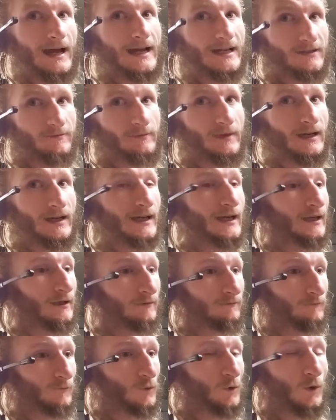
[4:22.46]
meeting
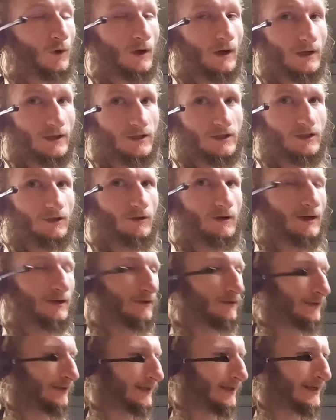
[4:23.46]
I wore it to,
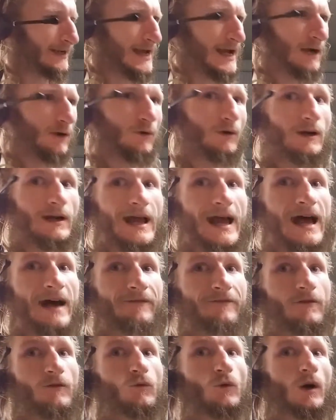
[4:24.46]
other than an hour and a
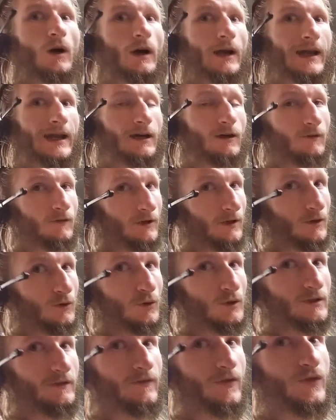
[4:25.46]
half of wearing it over the
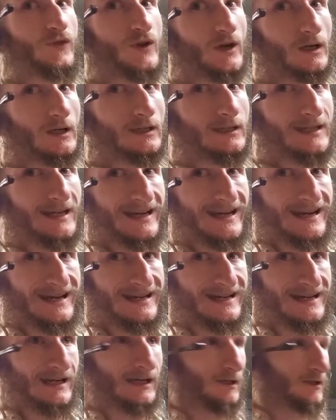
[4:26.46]
course of
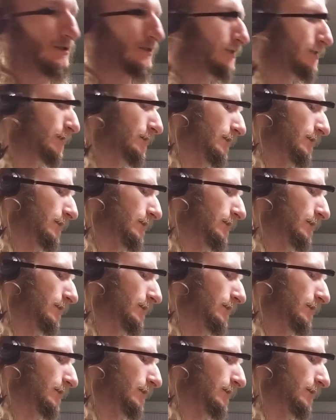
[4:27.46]
13 years.